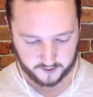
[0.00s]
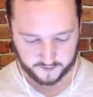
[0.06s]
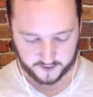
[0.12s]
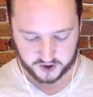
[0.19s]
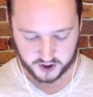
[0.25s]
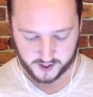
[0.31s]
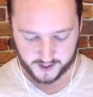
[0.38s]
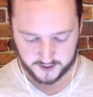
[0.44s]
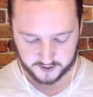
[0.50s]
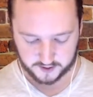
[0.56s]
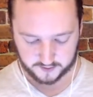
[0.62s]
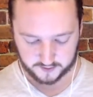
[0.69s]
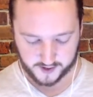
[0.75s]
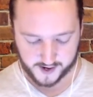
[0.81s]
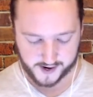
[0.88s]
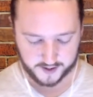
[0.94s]
Kill the giant.
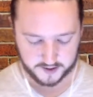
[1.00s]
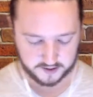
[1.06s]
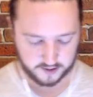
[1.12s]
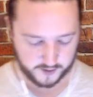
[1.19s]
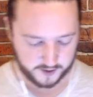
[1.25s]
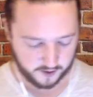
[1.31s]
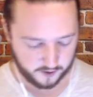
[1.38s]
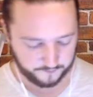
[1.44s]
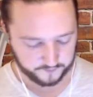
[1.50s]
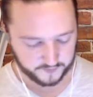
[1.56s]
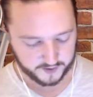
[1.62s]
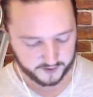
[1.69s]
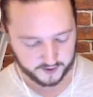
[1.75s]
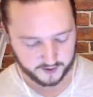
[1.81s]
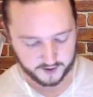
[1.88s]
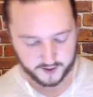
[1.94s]
Nice. There we go.
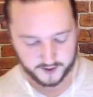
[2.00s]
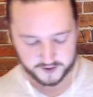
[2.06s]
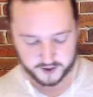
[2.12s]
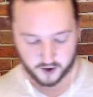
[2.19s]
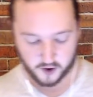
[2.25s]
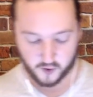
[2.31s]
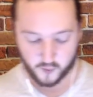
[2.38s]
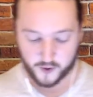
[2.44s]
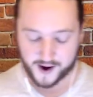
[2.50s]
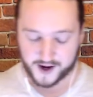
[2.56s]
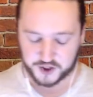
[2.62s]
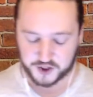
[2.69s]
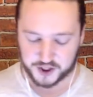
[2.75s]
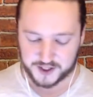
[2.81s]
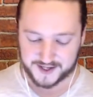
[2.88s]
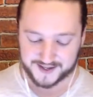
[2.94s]
So we're
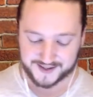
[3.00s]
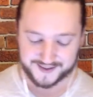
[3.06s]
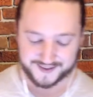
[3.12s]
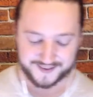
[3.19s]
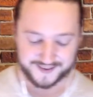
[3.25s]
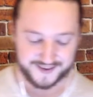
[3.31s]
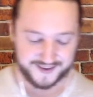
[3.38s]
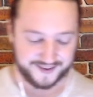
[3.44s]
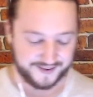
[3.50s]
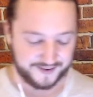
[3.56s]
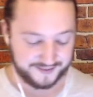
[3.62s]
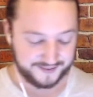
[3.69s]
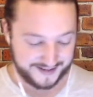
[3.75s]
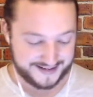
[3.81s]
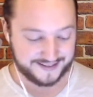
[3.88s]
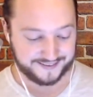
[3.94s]
actually
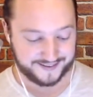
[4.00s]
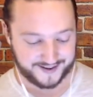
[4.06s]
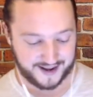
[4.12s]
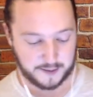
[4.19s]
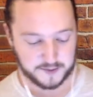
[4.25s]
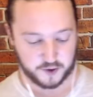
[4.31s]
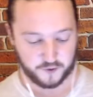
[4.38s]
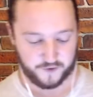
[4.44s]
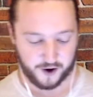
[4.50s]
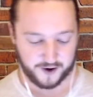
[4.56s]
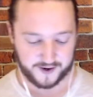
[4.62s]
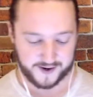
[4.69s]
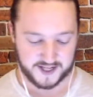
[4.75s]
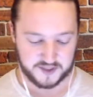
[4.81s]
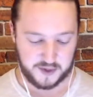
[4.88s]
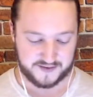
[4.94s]
leading the game so far,
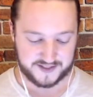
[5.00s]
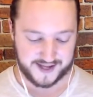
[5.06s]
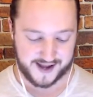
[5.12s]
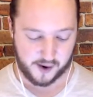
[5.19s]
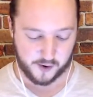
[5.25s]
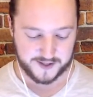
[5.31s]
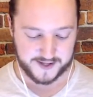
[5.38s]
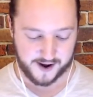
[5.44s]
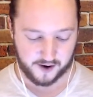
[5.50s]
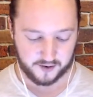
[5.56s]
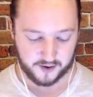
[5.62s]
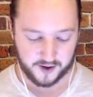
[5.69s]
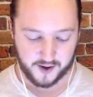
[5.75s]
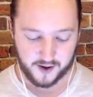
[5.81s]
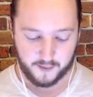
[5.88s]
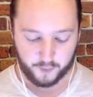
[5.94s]
guys. We have a tower down.
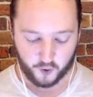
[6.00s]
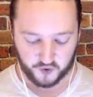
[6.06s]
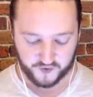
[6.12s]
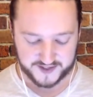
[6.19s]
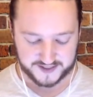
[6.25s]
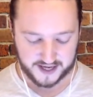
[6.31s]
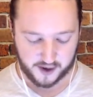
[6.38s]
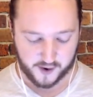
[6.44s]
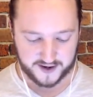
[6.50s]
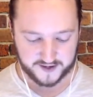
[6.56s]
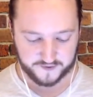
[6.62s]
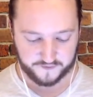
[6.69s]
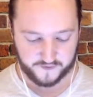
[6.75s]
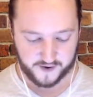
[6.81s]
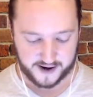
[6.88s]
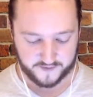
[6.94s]
Both of his tower at
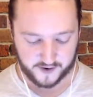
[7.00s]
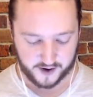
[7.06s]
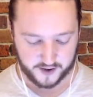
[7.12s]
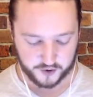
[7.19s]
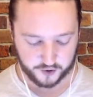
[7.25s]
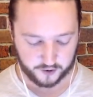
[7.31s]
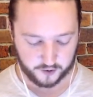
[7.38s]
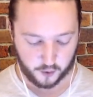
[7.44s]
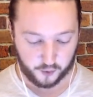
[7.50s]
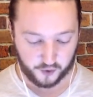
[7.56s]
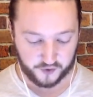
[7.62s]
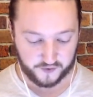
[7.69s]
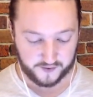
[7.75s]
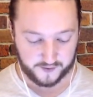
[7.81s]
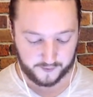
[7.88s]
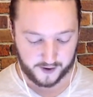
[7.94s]
500, or both
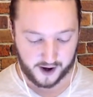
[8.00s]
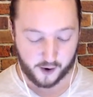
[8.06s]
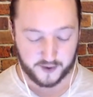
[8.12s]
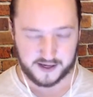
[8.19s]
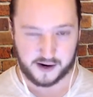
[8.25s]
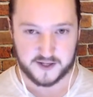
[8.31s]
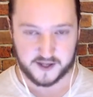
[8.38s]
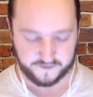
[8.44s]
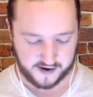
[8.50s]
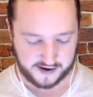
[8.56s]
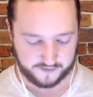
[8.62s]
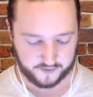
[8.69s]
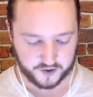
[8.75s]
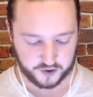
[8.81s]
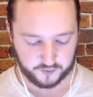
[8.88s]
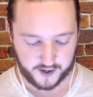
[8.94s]
of our towers at
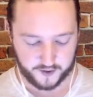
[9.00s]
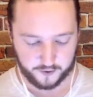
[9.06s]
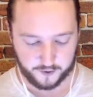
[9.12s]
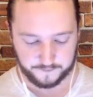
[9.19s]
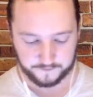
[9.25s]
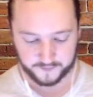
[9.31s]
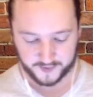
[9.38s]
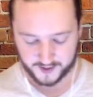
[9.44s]
500, rather.